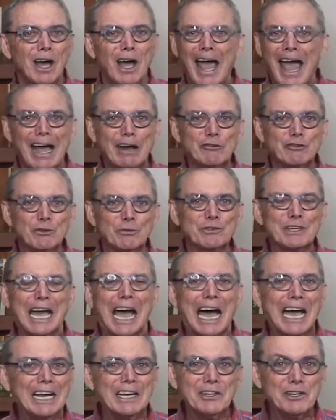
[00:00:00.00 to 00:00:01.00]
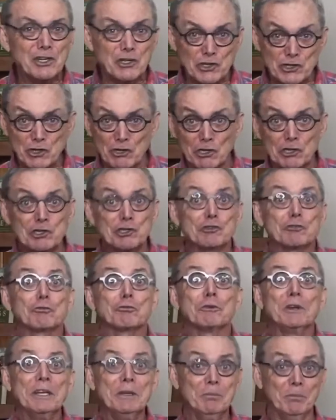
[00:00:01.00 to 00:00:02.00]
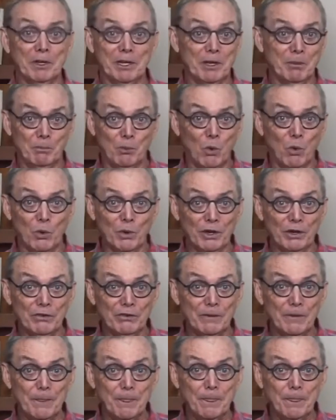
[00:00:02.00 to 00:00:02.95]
Acts of kindness are extremely important.